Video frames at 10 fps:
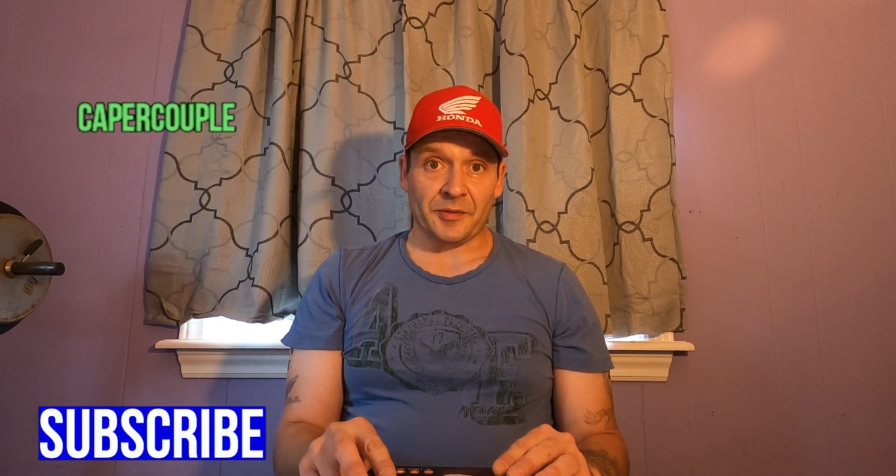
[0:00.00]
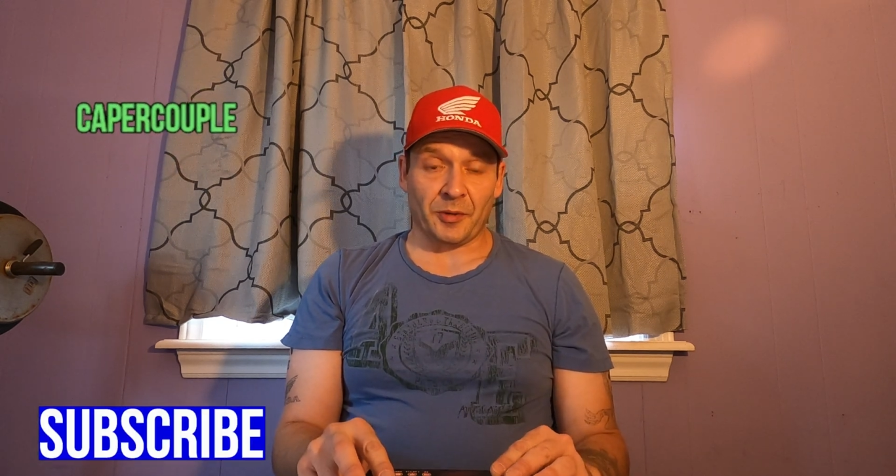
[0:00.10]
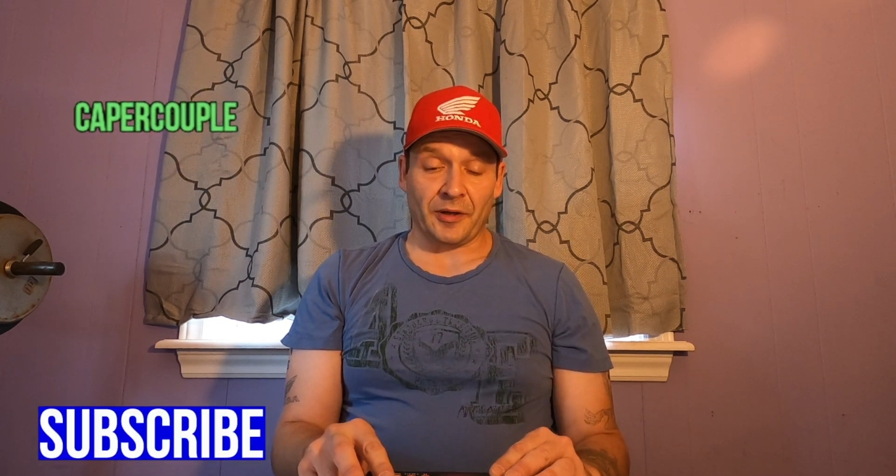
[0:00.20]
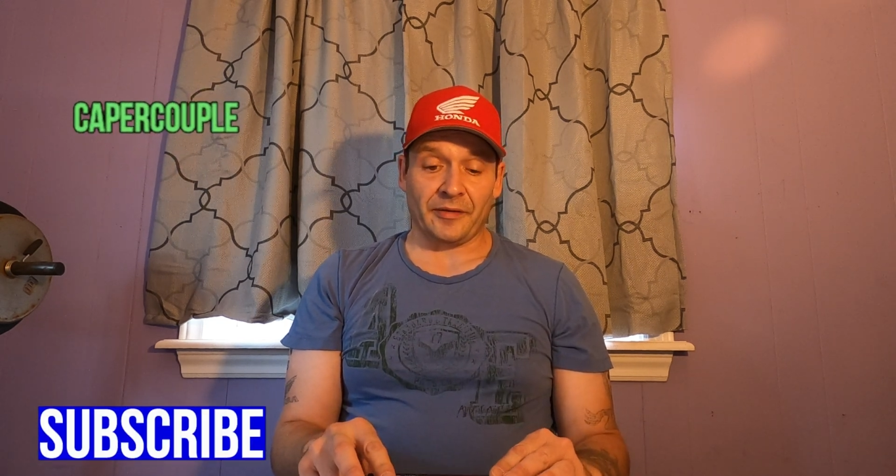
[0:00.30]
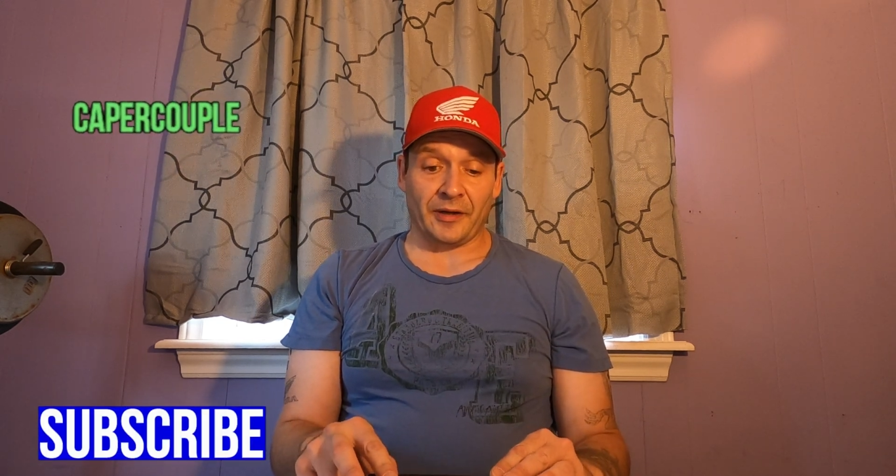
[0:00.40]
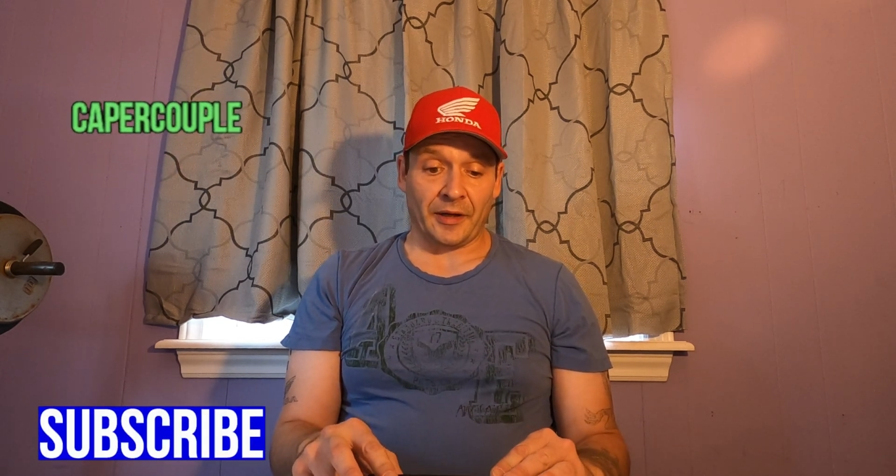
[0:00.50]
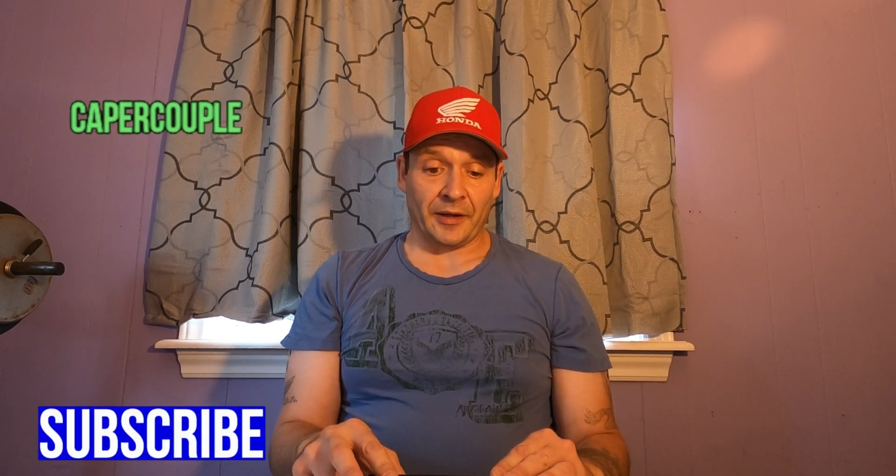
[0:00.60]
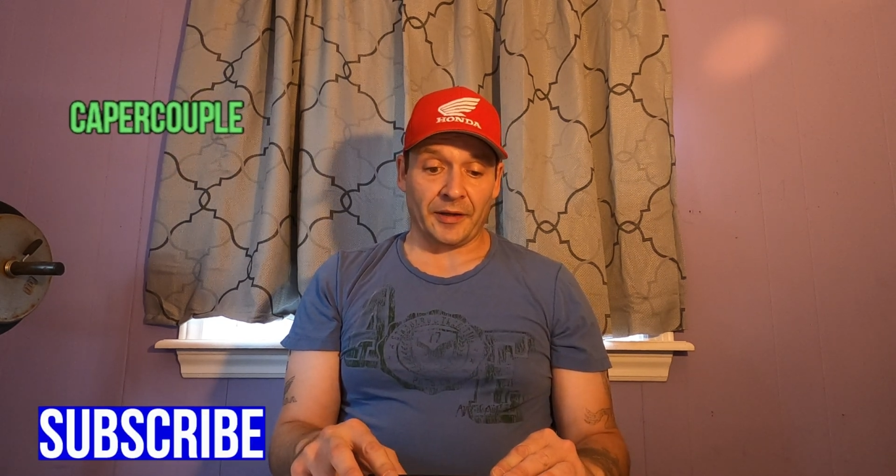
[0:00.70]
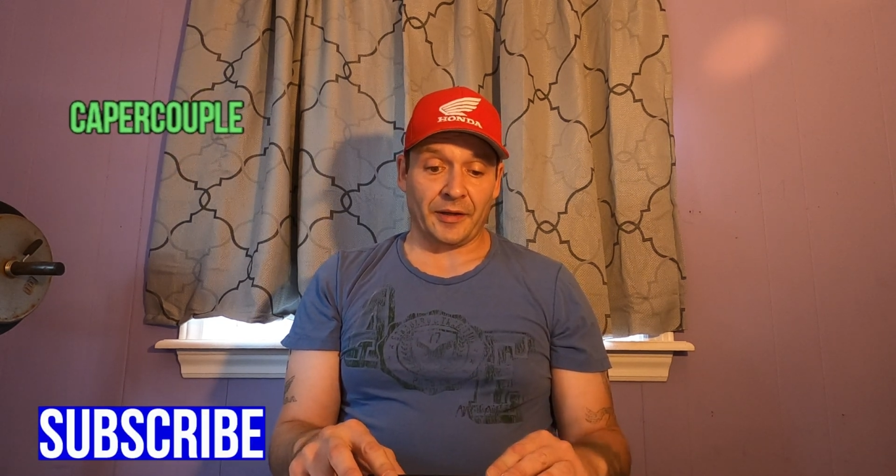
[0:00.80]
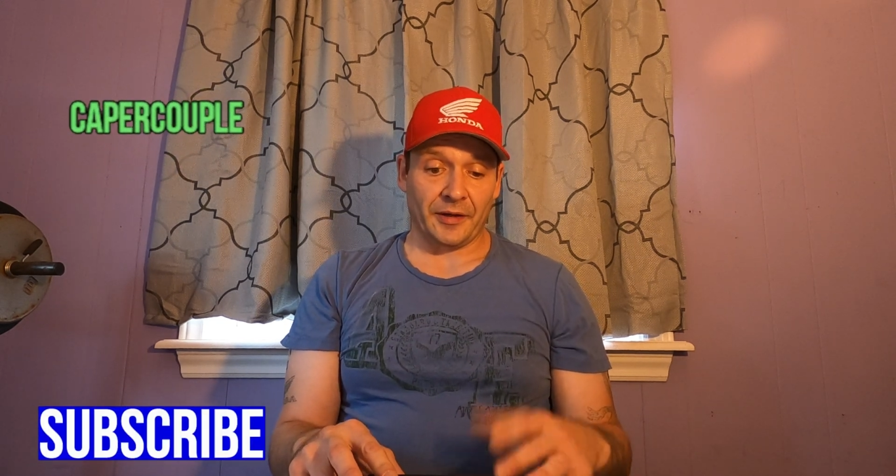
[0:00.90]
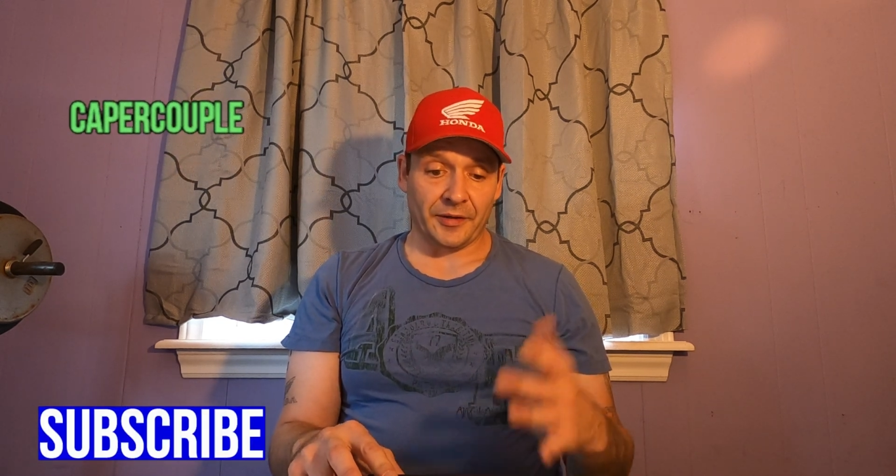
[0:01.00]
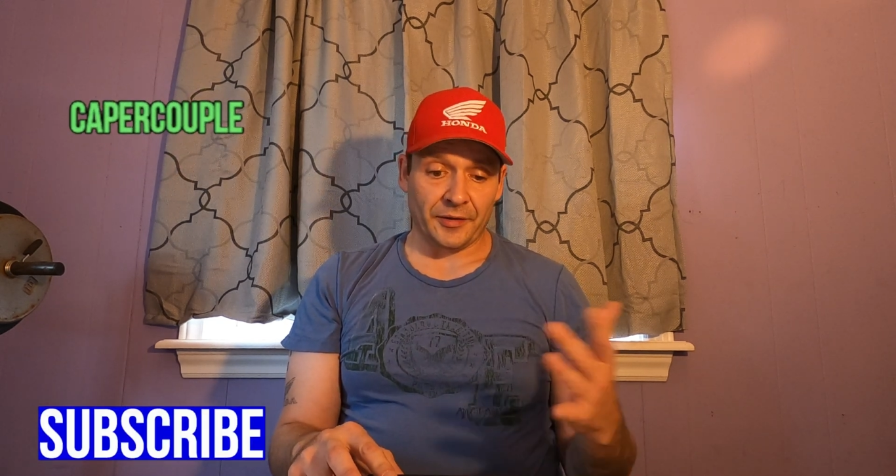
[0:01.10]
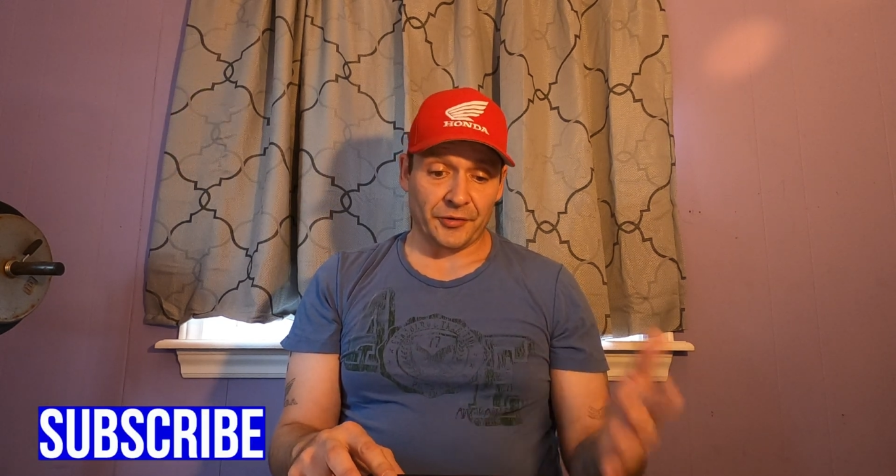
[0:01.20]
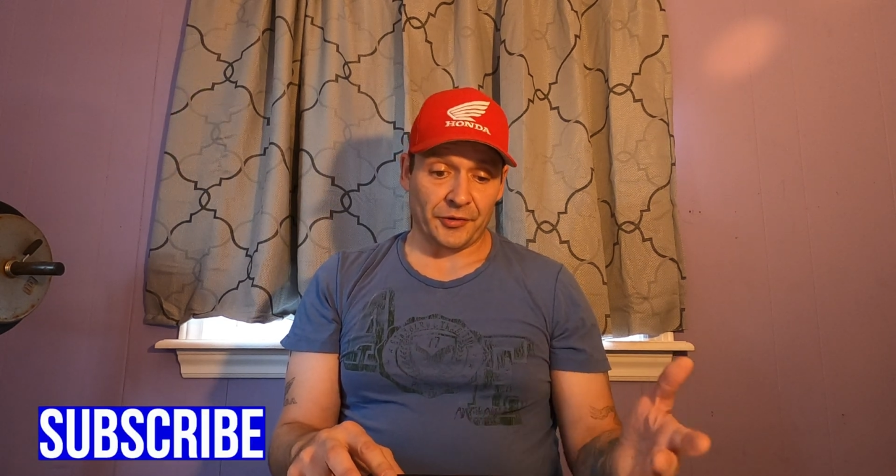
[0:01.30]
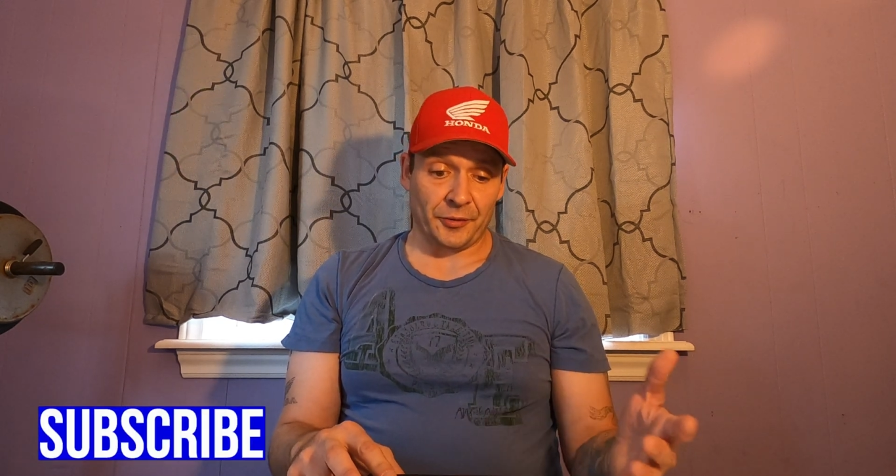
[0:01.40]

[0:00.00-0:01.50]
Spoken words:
but I thought I'd